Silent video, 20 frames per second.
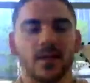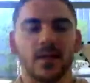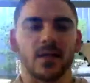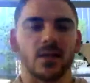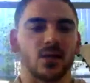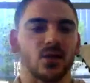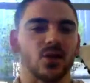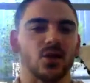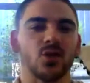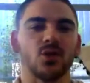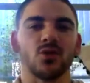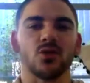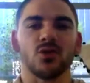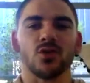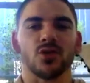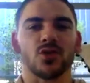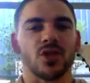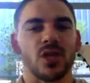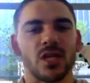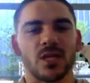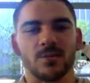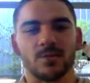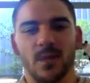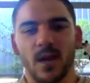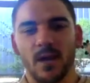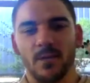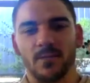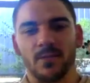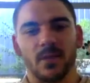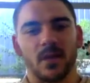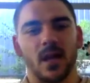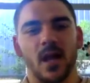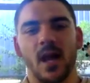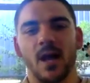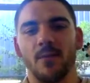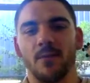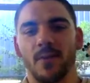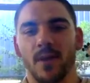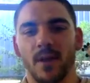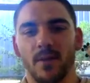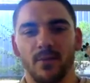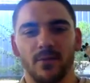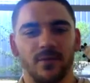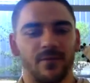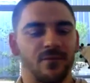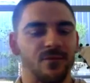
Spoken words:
getting a huge chest pump and an arm pump on a